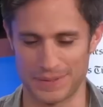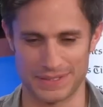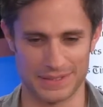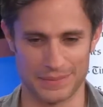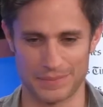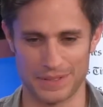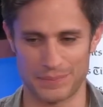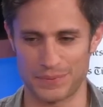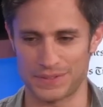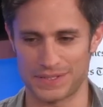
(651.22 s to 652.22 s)
mean,
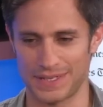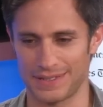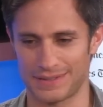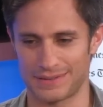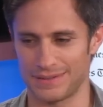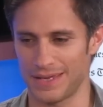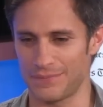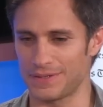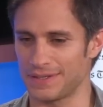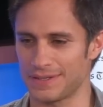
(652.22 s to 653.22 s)
appreciate
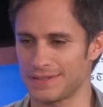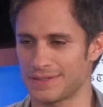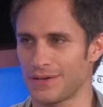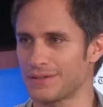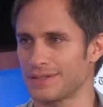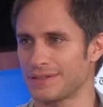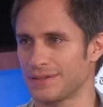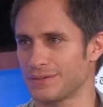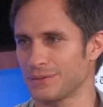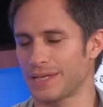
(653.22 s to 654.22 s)
everything he's done
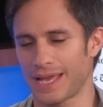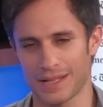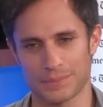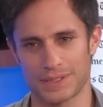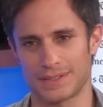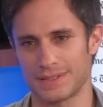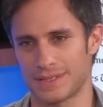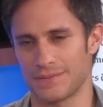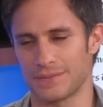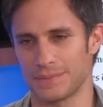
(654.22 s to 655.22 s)
and all the help that he's
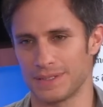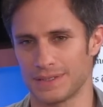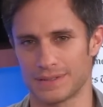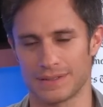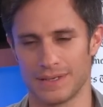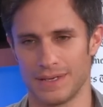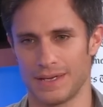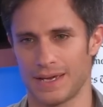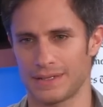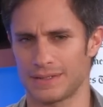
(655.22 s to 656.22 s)
given me and
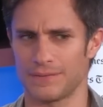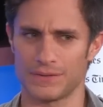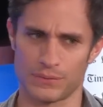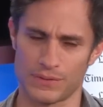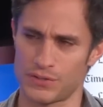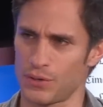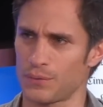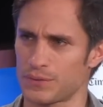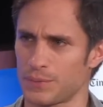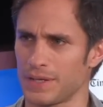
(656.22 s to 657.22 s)
given to the
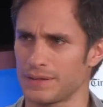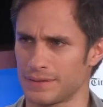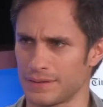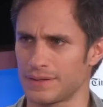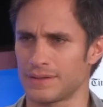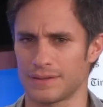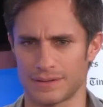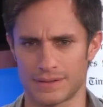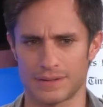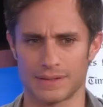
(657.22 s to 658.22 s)
show as well, and
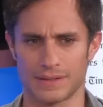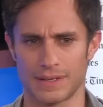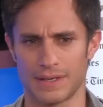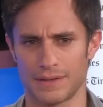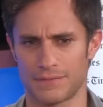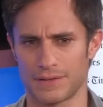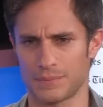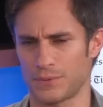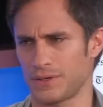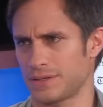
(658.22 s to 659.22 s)
the LA
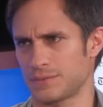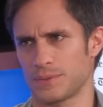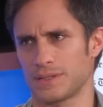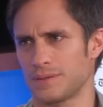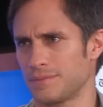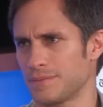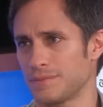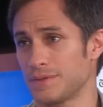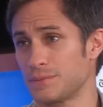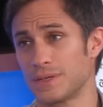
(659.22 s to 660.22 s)
Philharmonic as well.
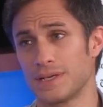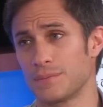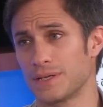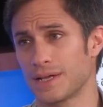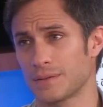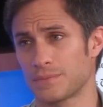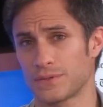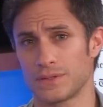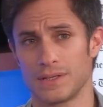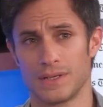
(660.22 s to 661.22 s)
They've been really, really
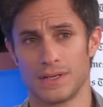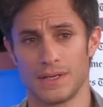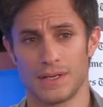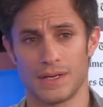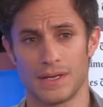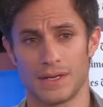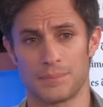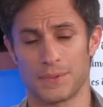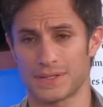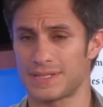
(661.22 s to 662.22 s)
helpful. Mm-hmm.
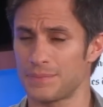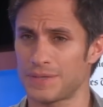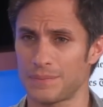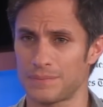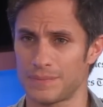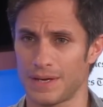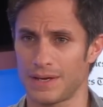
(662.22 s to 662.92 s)
But at the same time,